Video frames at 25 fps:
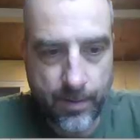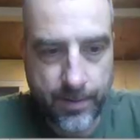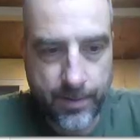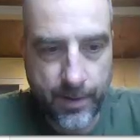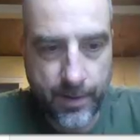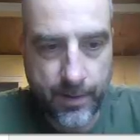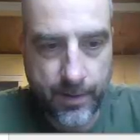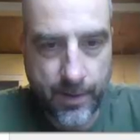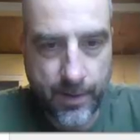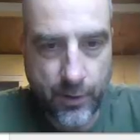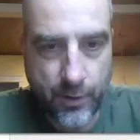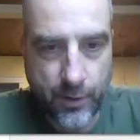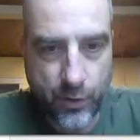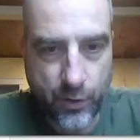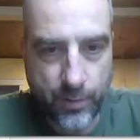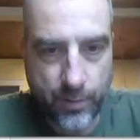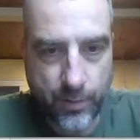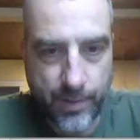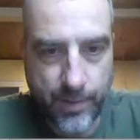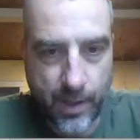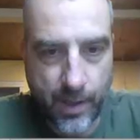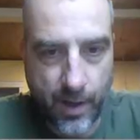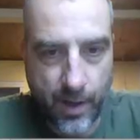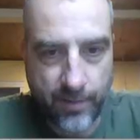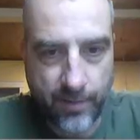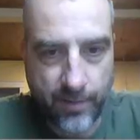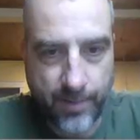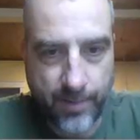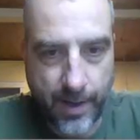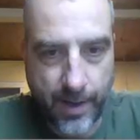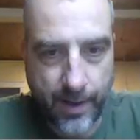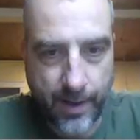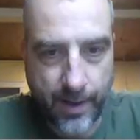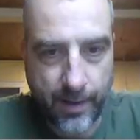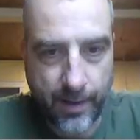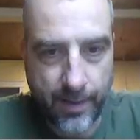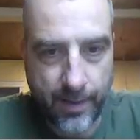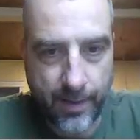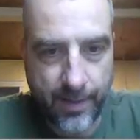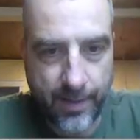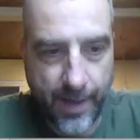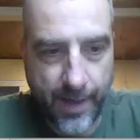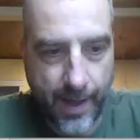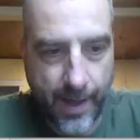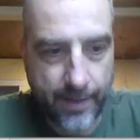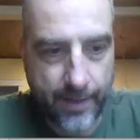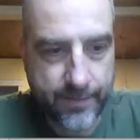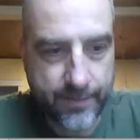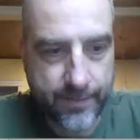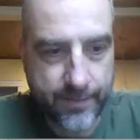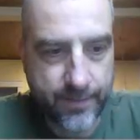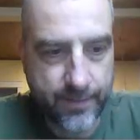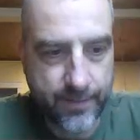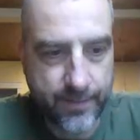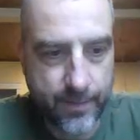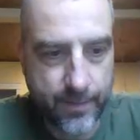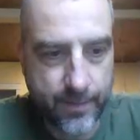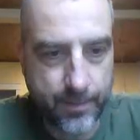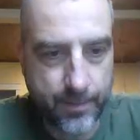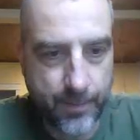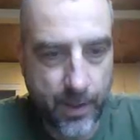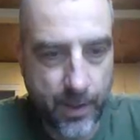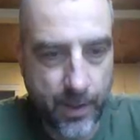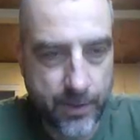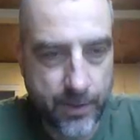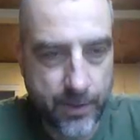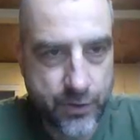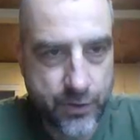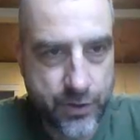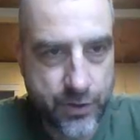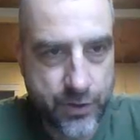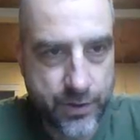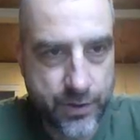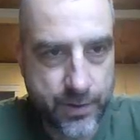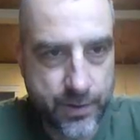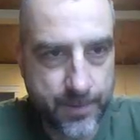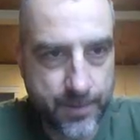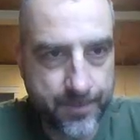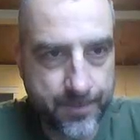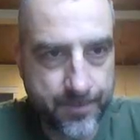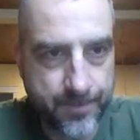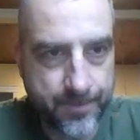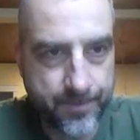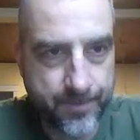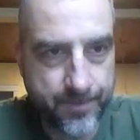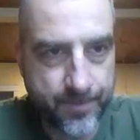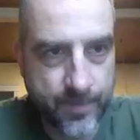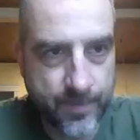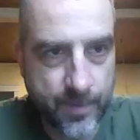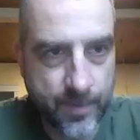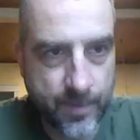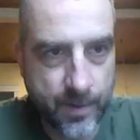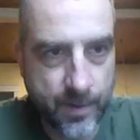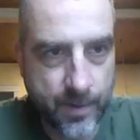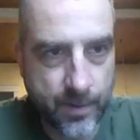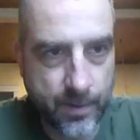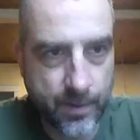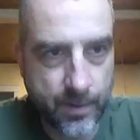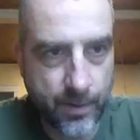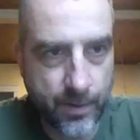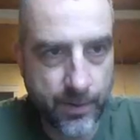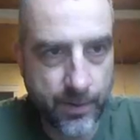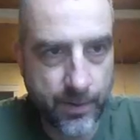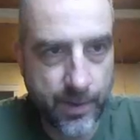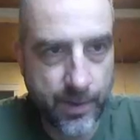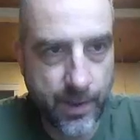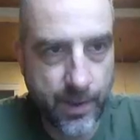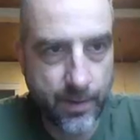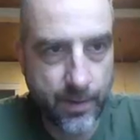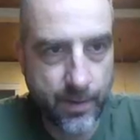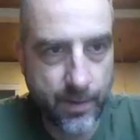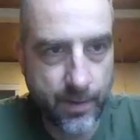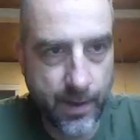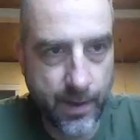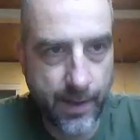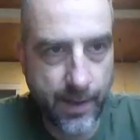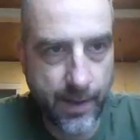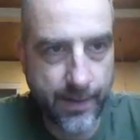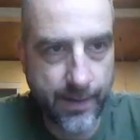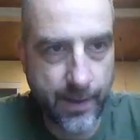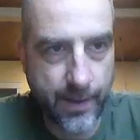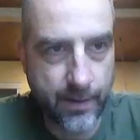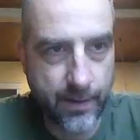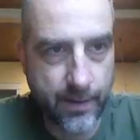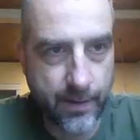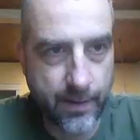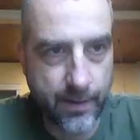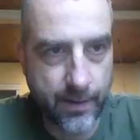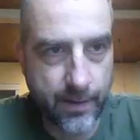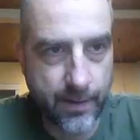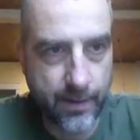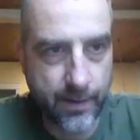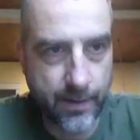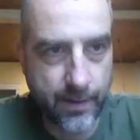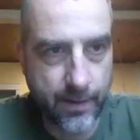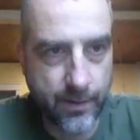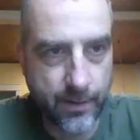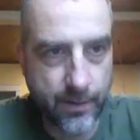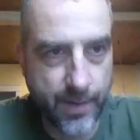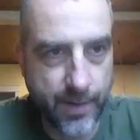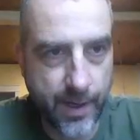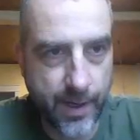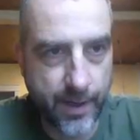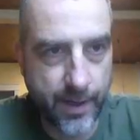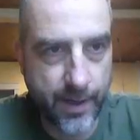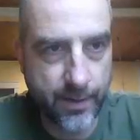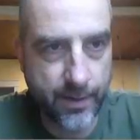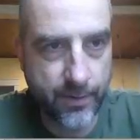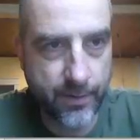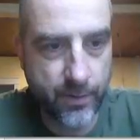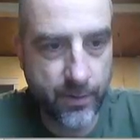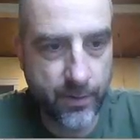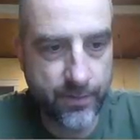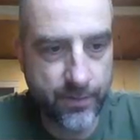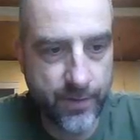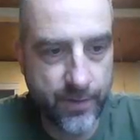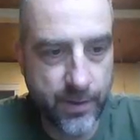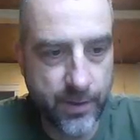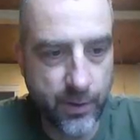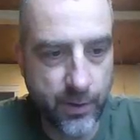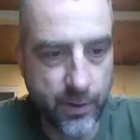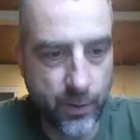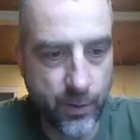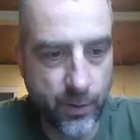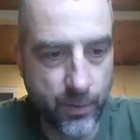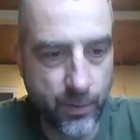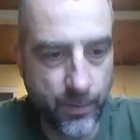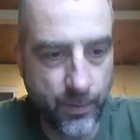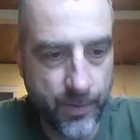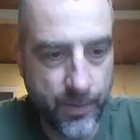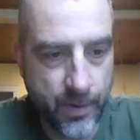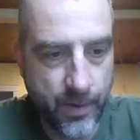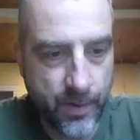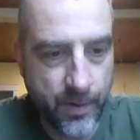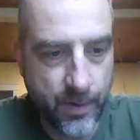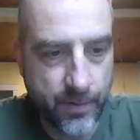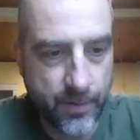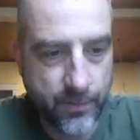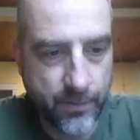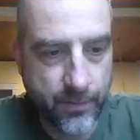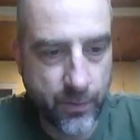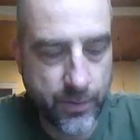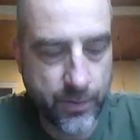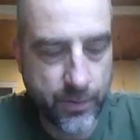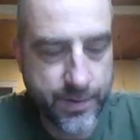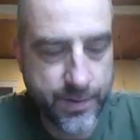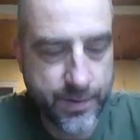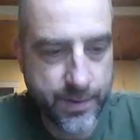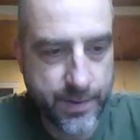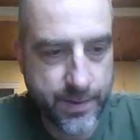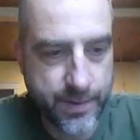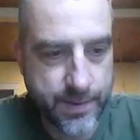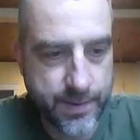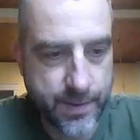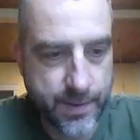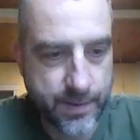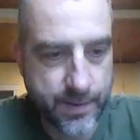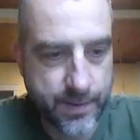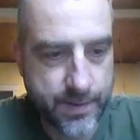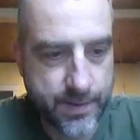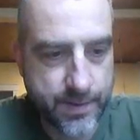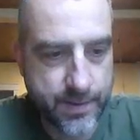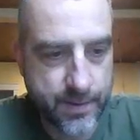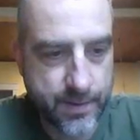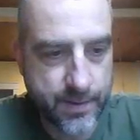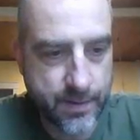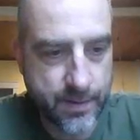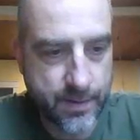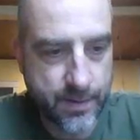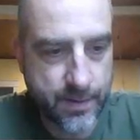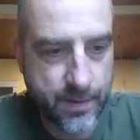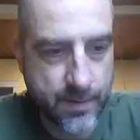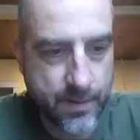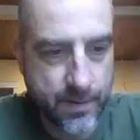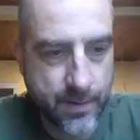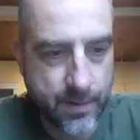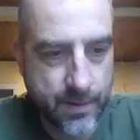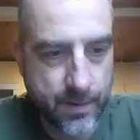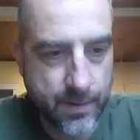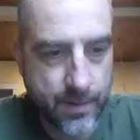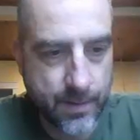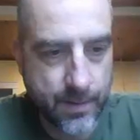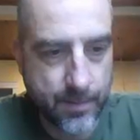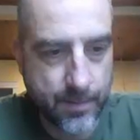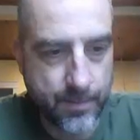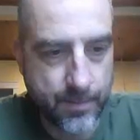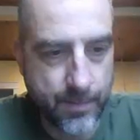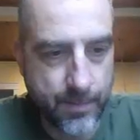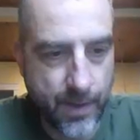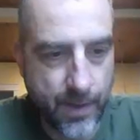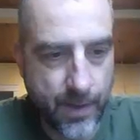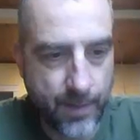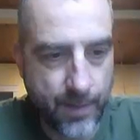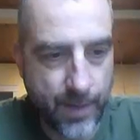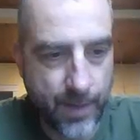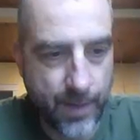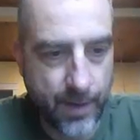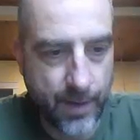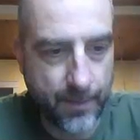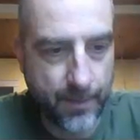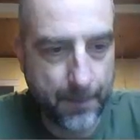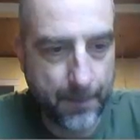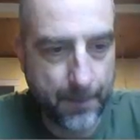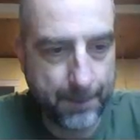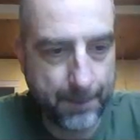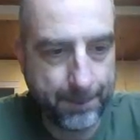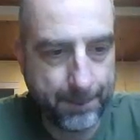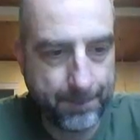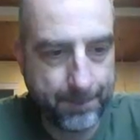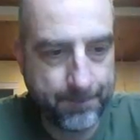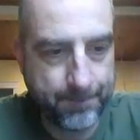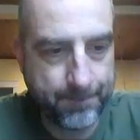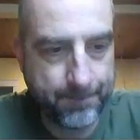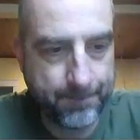think that you could be off by that much. Okay, and that concludes my 3rd video for statistics. Bye-bye.